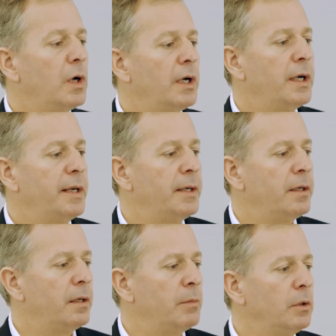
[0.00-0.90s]

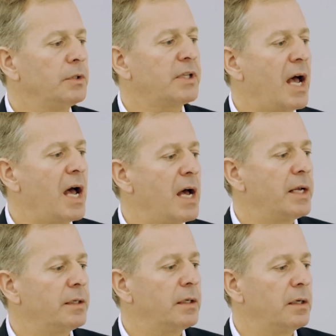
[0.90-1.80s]
in
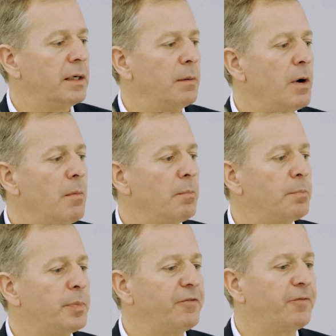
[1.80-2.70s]
Mulsanne, uh, in Le Mans,
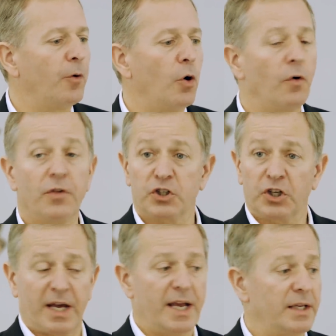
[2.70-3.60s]
before the
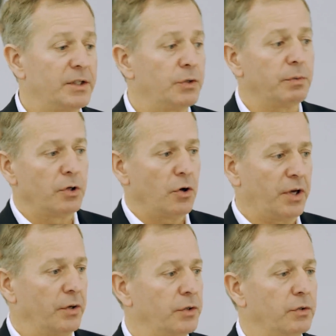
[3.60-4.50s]
chicanes, you were
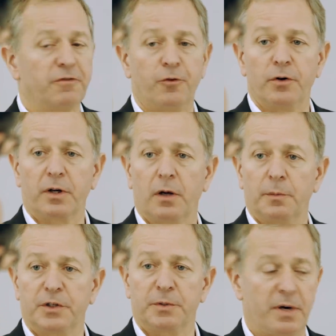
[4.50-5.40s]
knocking on the door of 400
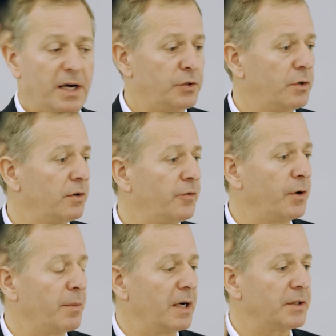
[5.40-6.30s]
kilometres per hour,
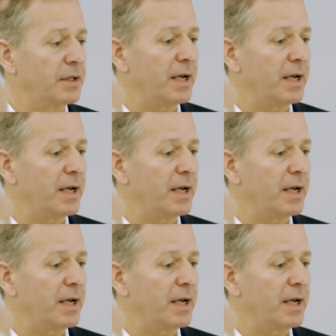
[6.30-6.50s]
240 miles an so